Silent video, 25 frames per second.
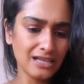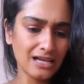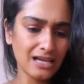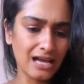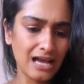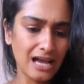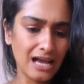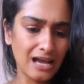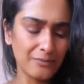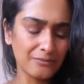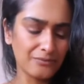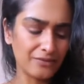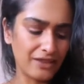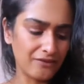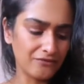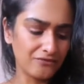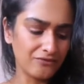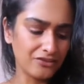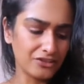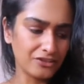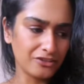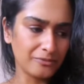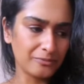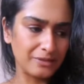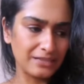That
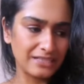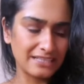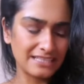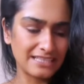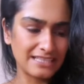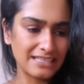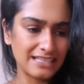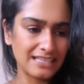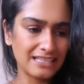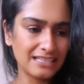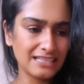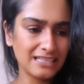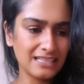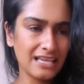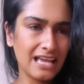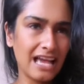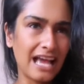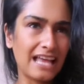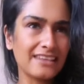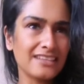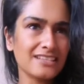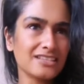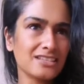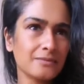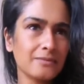vulnerability,
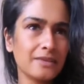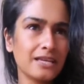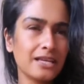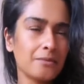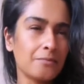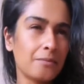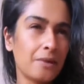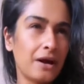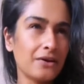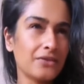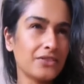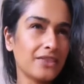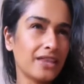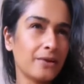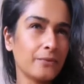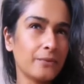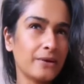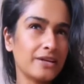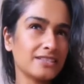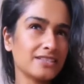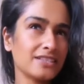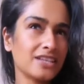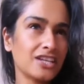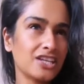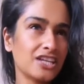and there's something about that where
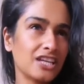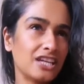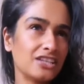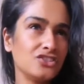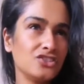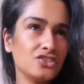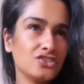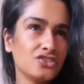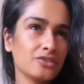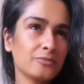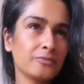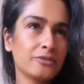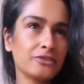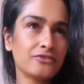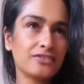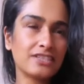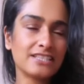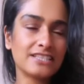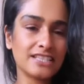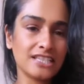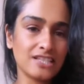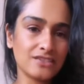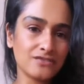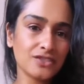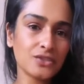it's like, and you should be
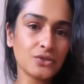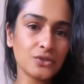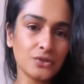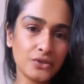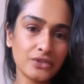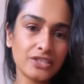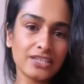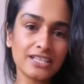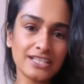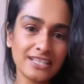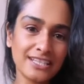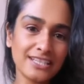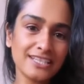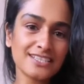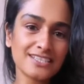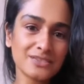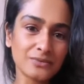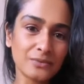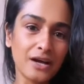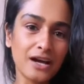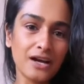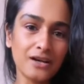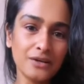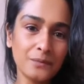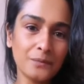received accordingly as
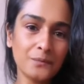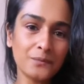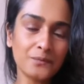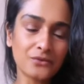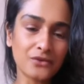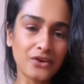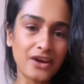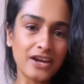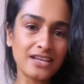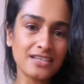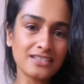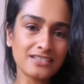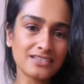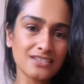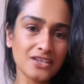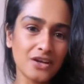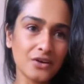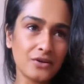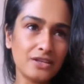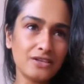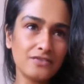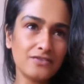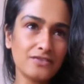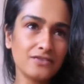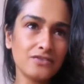well, right? So
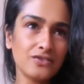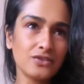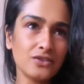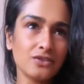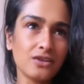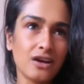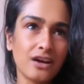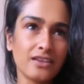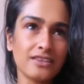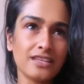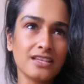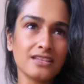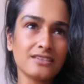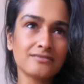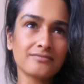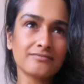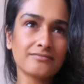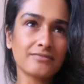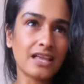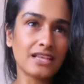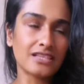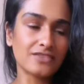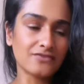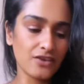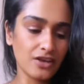even if you're not, then
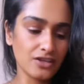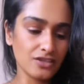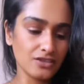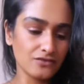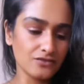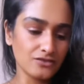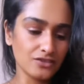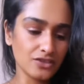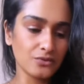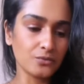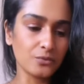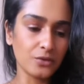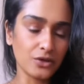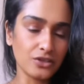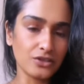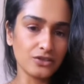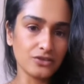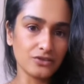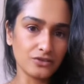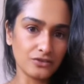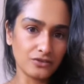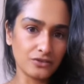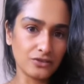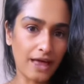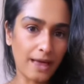that's fine. You've done what you
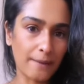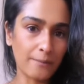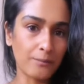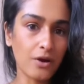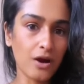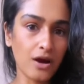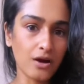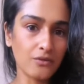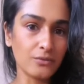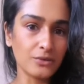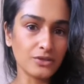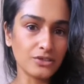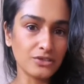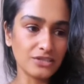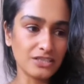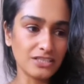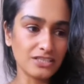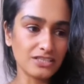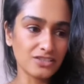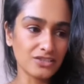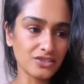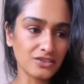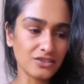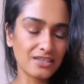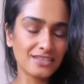need
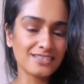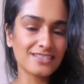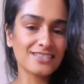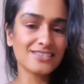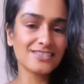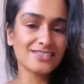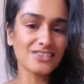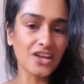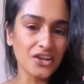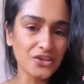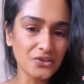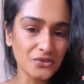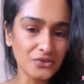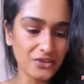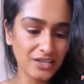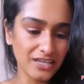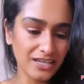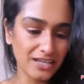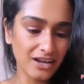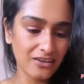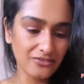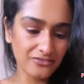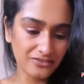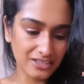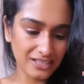to do. There's a cycle here.
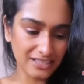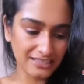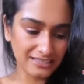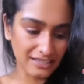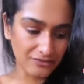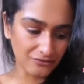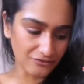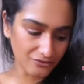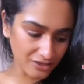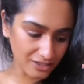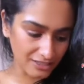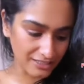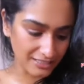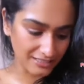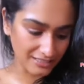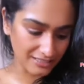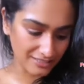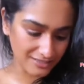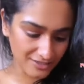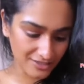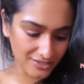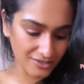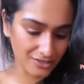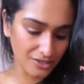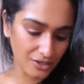I feel like that really needs
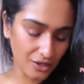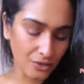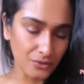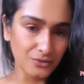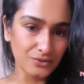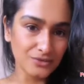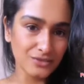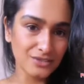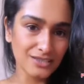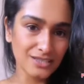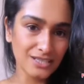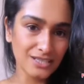to close.